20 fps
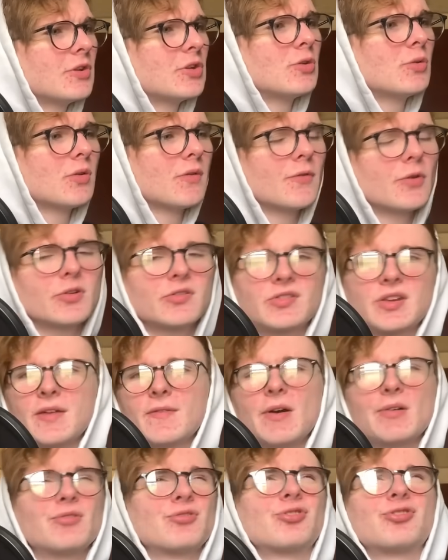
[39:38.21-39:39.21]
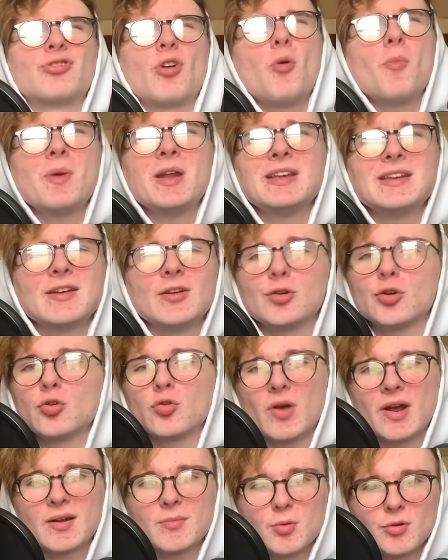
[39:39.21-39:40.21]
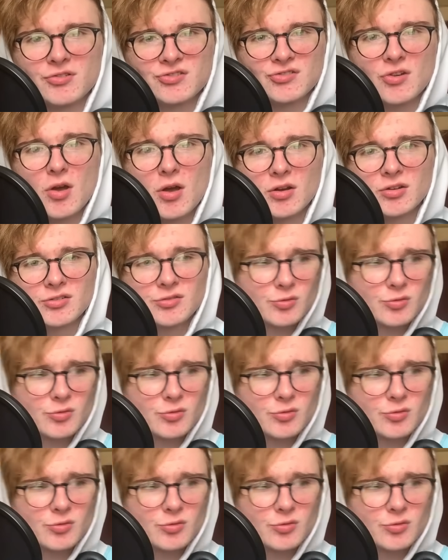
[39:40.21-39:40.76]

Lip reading: Universe give out so many incredible songs